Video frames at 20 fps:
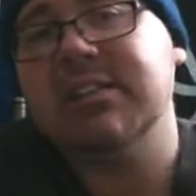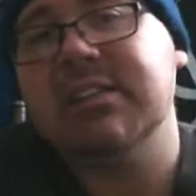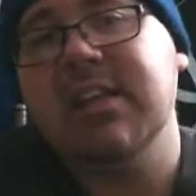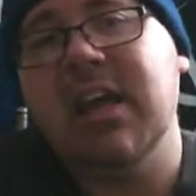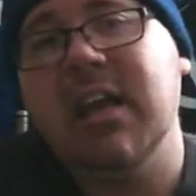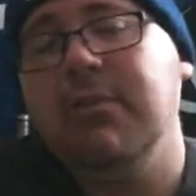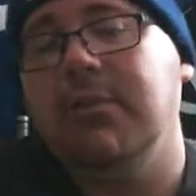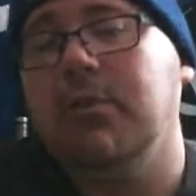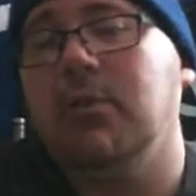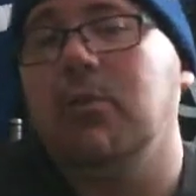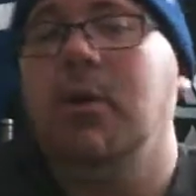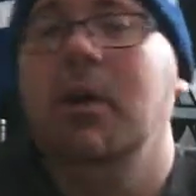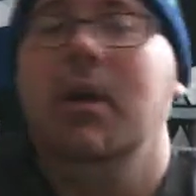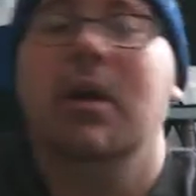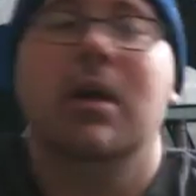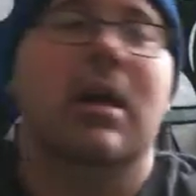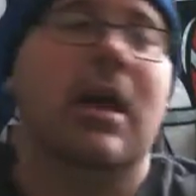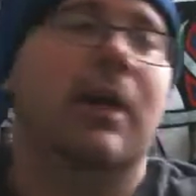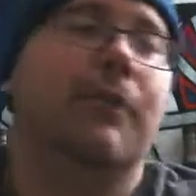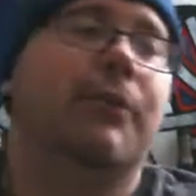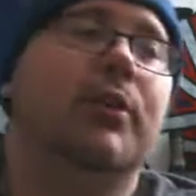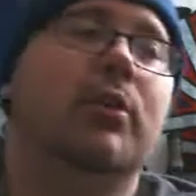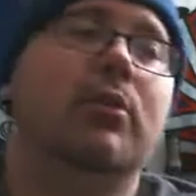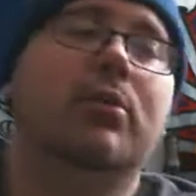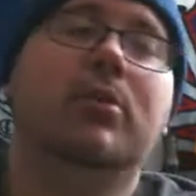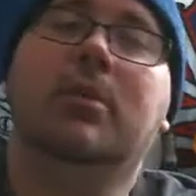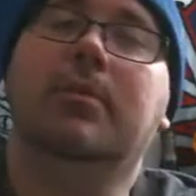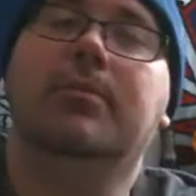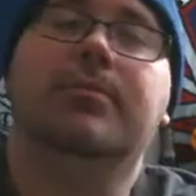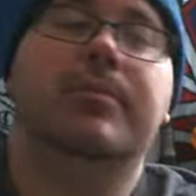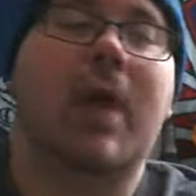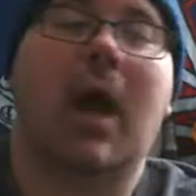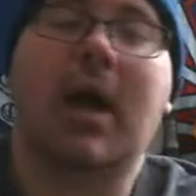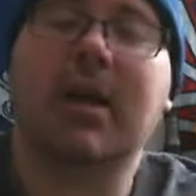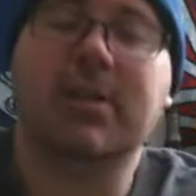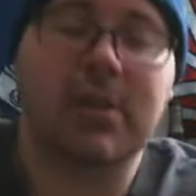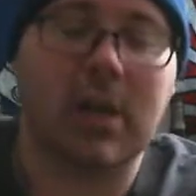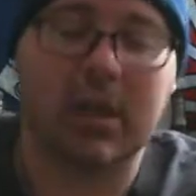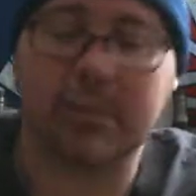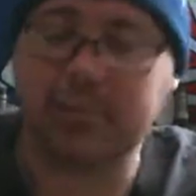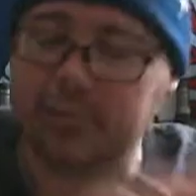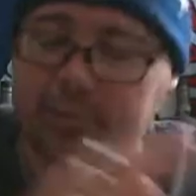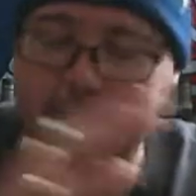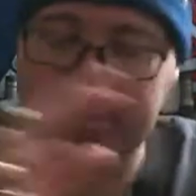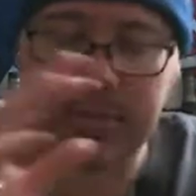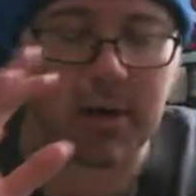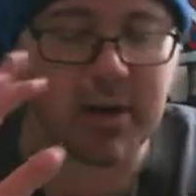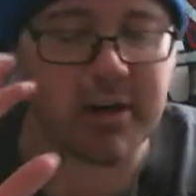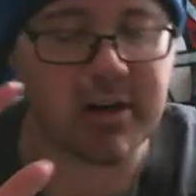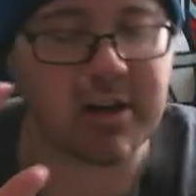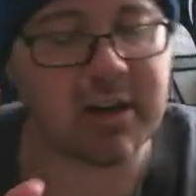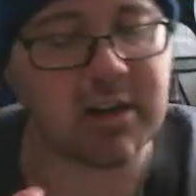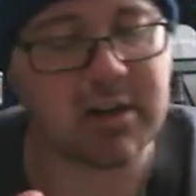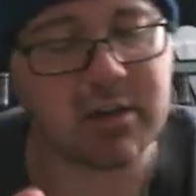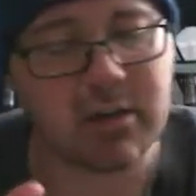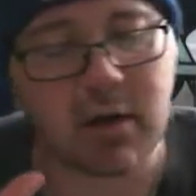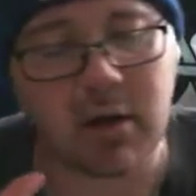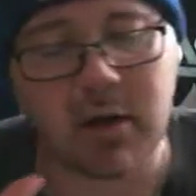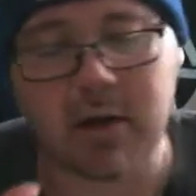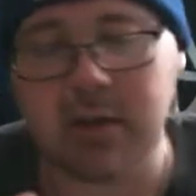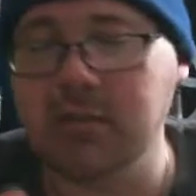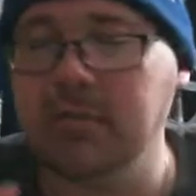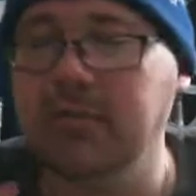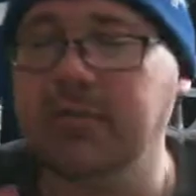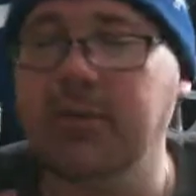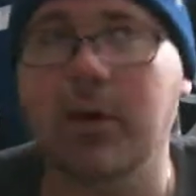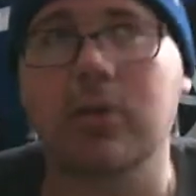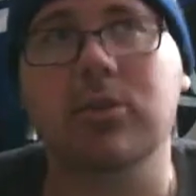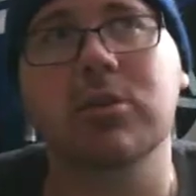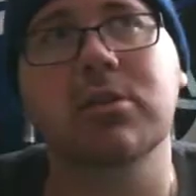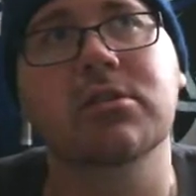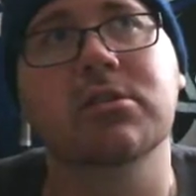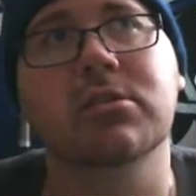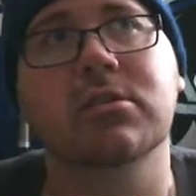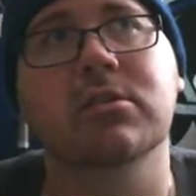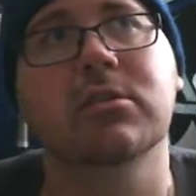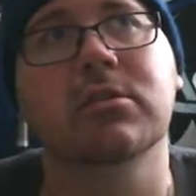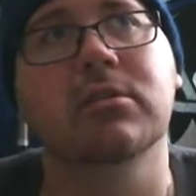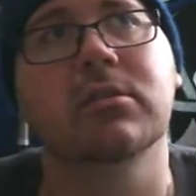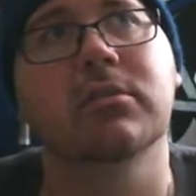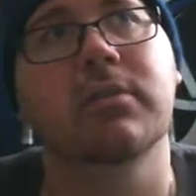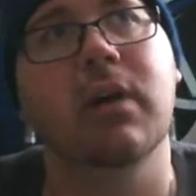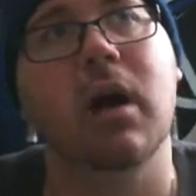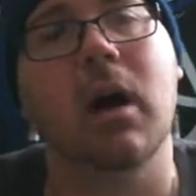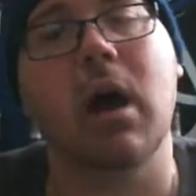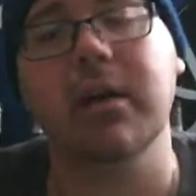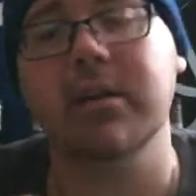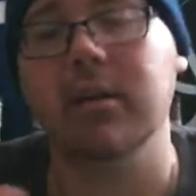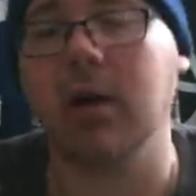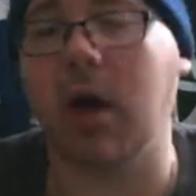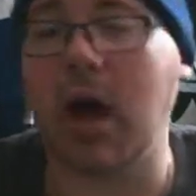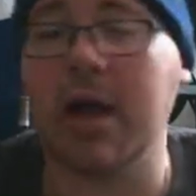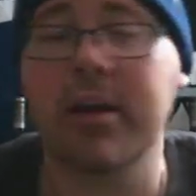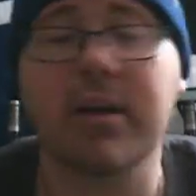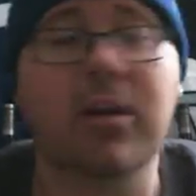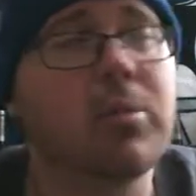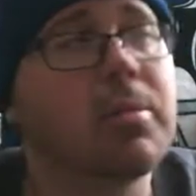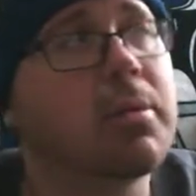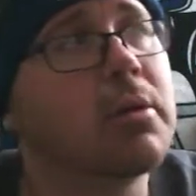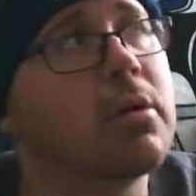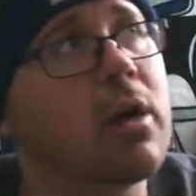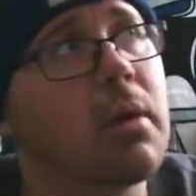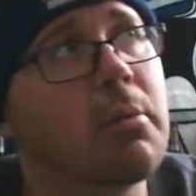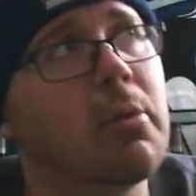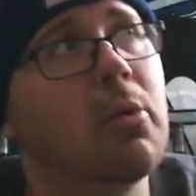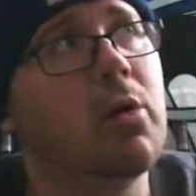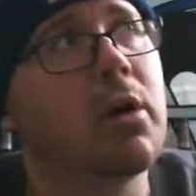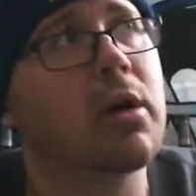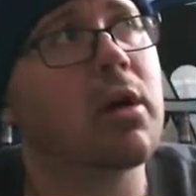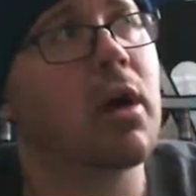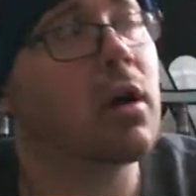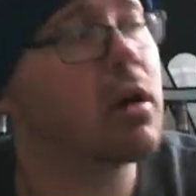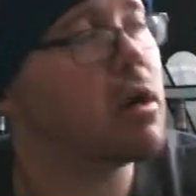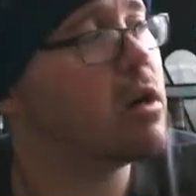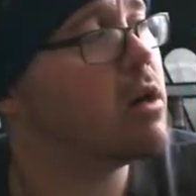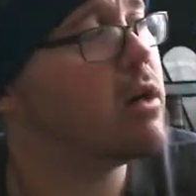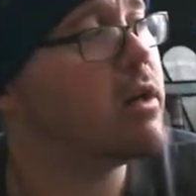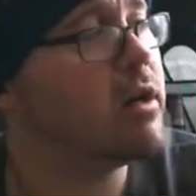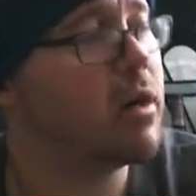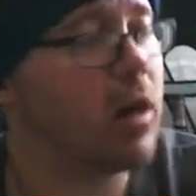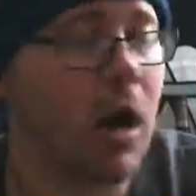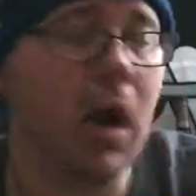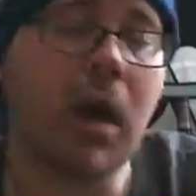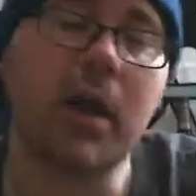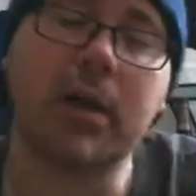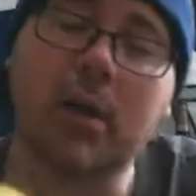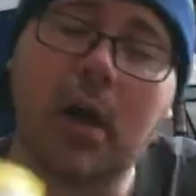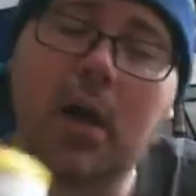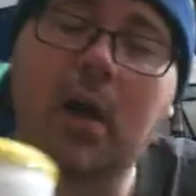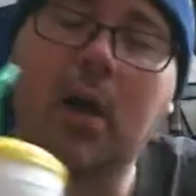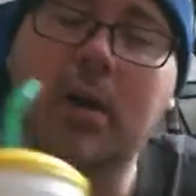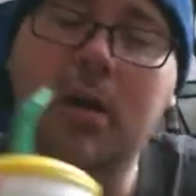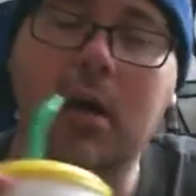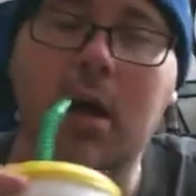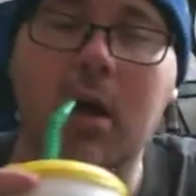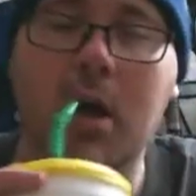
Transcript: save you. If you, Ernie, focus. I know, bro. I'm gonna work. Ernie, all right.